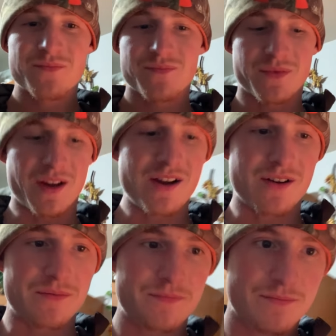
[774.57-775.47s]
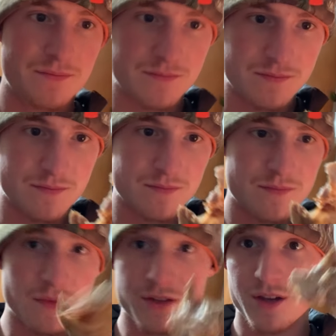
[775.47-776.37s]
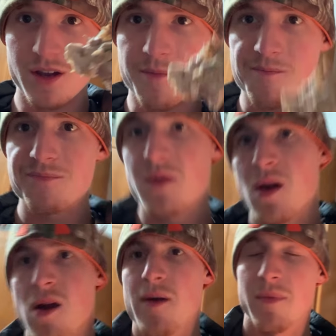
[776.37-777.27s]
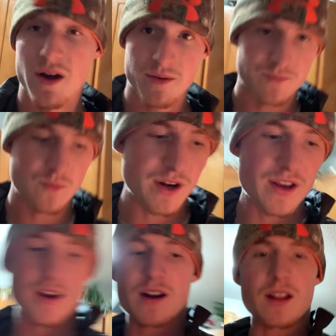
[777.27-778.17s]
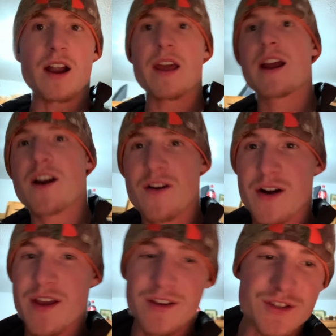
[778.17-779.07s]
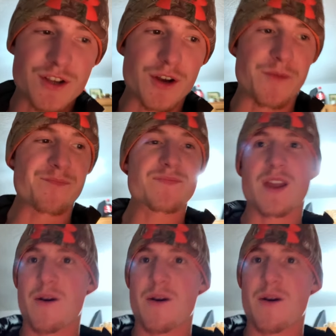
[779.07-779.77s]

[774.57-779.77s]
No, that's good. But we did get a lot of hair in it, so that